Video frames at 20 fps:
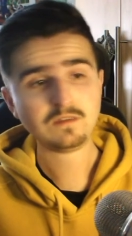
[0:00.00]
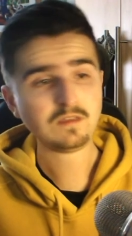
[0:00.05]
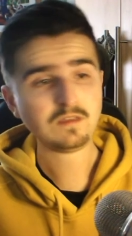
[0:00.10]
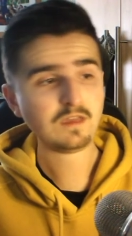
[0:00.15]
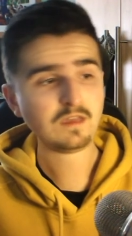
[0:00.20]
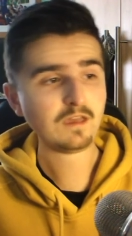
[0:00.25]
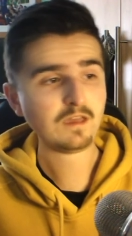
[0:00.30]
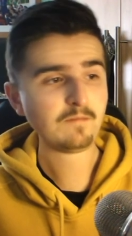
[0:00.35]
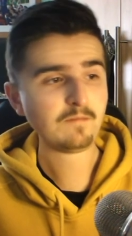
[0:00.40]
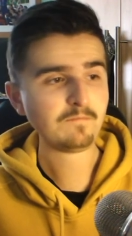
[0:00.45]

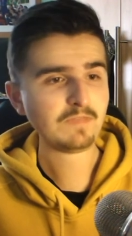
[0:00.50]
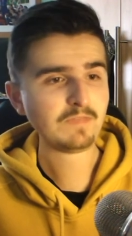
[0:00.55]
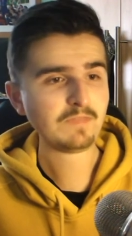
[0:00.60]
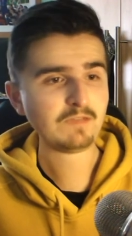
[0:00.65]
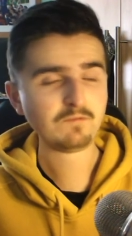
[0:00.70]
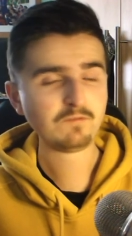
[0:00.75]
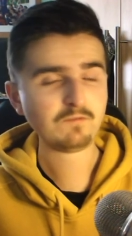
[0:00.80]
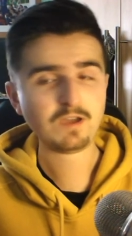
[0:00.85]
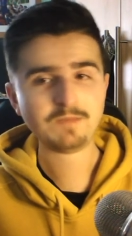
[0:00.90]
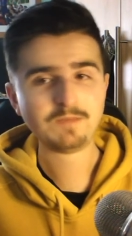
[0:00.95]

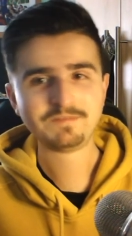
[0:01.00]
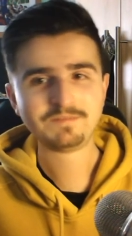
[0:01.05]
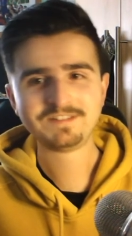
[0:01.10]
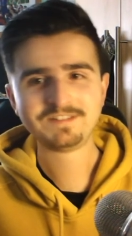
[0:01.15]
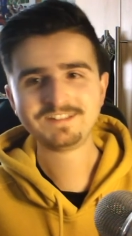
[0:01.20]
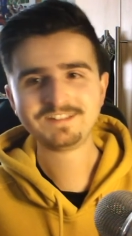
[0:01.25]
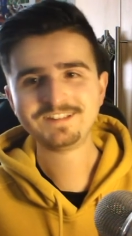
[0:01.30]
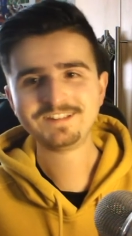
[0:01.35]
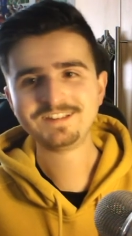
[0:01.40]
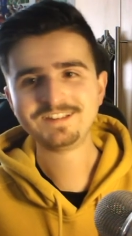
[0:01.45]
That
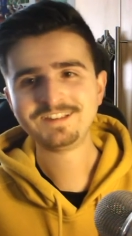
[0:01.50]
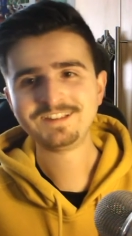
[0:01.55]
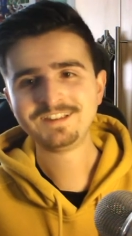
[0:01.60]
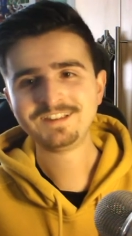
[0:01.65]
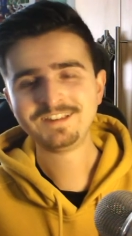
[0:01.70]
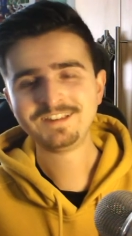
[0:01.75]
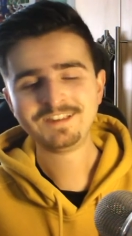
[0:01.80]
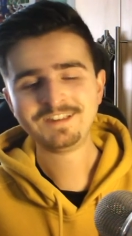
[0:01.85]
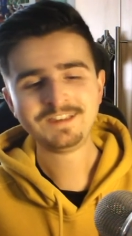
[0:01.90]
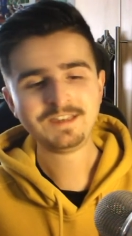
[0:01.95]
rhymes.
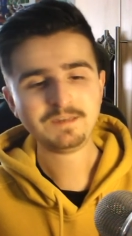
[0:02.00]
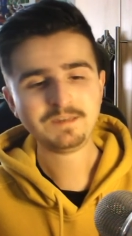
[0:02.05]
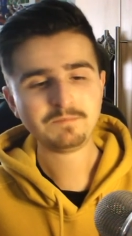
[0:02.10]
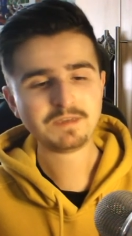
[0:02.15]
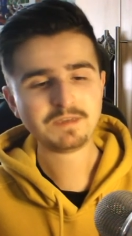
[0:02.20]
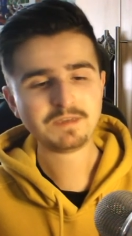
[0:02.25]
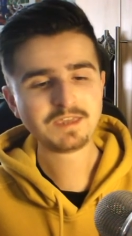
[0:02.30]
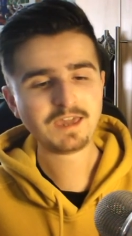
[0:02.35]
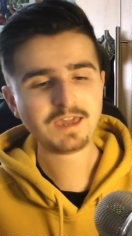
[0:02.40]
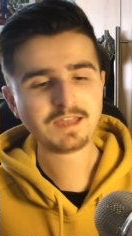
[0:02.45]

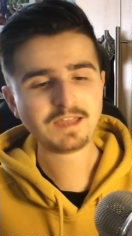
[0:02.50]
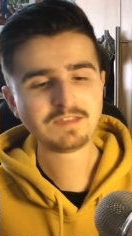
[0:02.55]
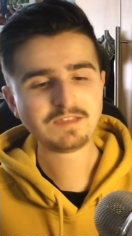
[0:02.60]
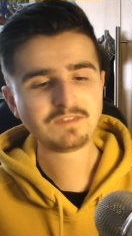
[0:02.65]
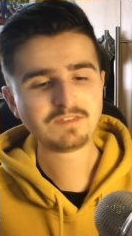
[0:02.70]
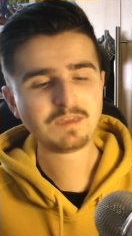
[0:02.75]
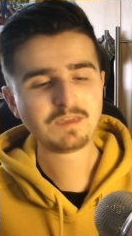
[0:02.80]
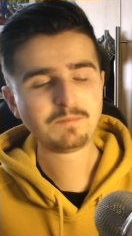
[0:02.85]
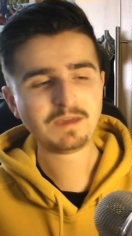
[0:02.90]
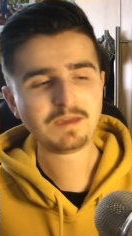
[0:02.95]
But yeah, I need
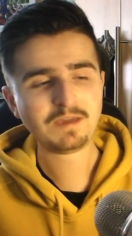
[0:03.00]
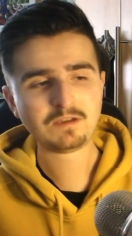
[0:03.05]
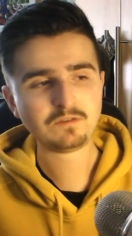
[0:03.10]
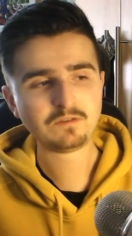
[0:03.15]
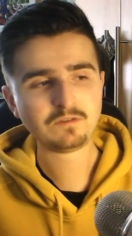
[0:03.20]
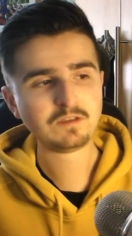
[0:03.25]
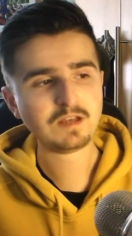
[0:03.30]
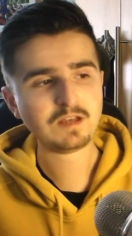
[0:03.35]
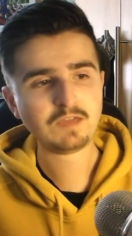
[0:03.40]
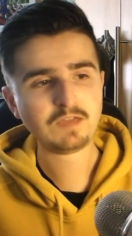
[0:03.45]
to get back on
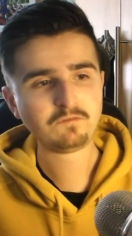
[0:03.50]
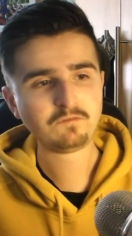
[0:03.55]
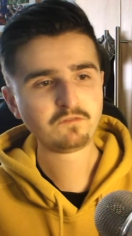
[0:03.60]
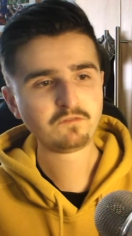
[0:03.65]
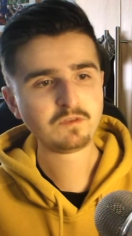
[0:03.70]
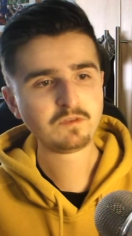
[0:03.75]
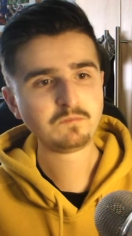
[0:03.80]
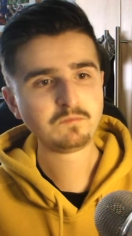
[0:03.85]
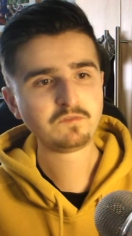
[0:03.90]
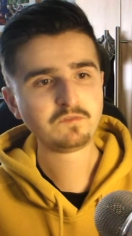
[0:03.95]
the live
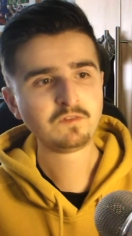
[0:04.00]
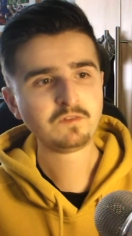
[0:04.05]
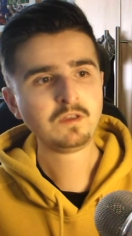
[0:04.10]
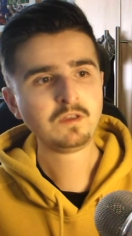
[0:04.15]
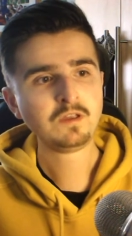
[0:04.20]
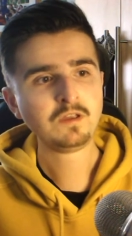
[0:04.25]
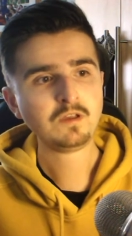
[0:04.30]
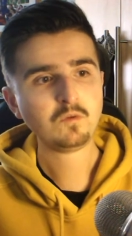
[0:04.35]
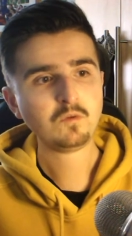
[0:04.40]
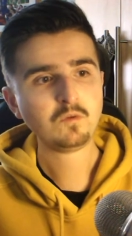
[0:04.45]
streams.
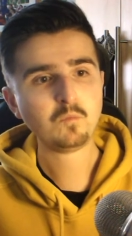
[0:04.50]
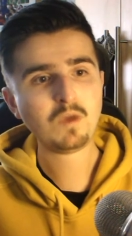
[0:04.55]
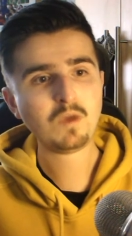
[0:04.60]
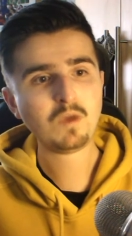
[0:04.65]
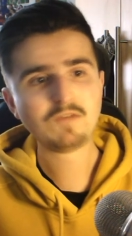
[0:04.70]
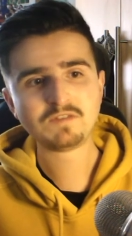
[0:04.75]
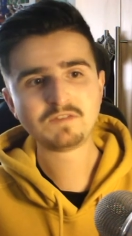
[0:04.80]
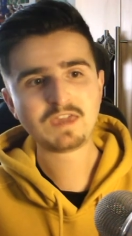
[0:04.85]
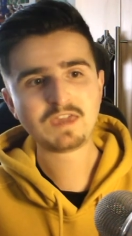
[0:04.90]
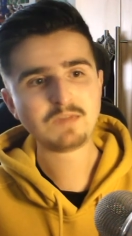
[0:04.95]

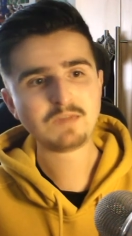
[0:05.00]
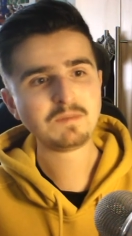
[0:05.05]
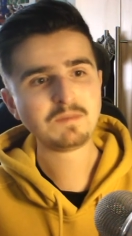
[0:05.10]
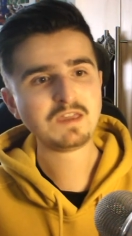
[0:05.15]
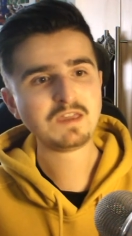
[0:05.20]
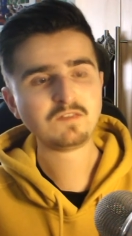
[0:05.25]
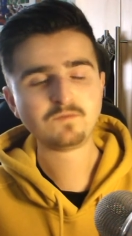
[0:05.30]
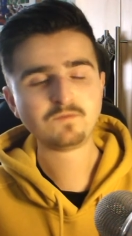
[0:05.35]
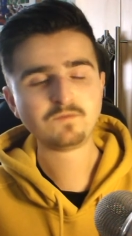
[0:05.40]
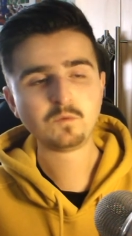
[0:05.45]
Whatever game it
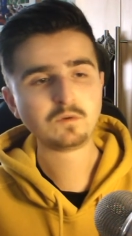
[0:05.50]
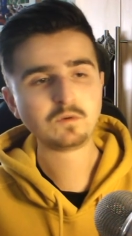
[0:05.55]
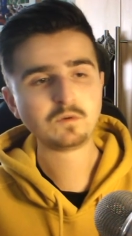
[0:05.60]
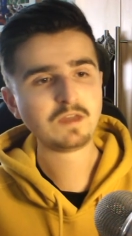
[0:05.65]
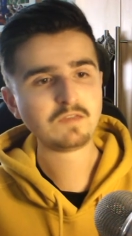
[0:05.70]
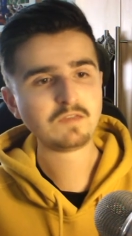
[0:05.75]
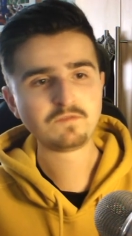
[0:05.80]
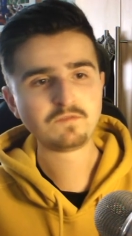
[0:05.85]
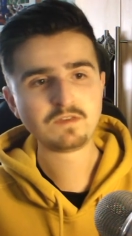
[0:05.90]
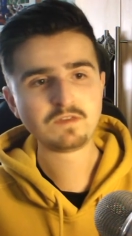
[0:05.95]
is,
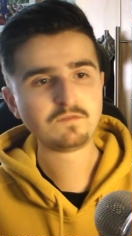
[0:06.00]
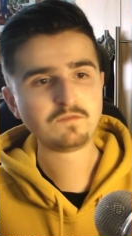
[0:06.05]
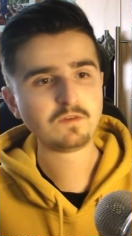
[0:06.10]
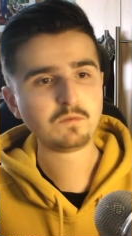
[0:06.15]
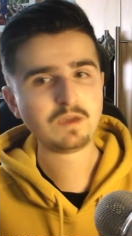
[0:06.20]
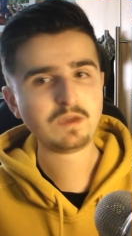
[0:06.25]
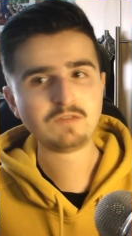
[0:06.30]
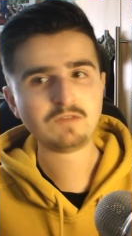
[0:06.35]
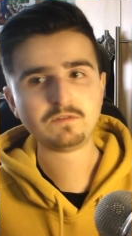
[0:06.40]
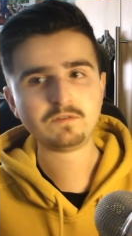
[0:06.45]
Fortnite, FIFA,
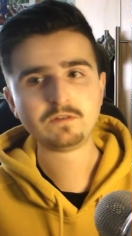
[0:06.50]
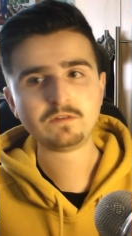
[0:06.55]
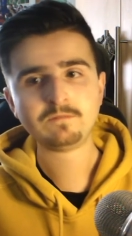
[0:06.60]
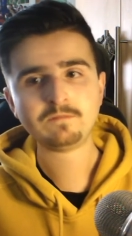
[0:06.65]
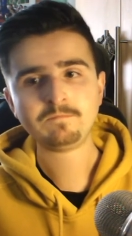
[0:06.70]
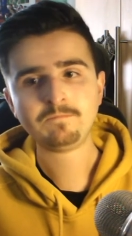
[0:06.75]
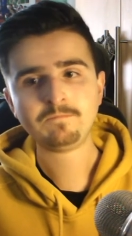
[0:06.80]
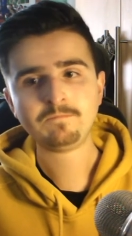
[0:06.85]
whatever.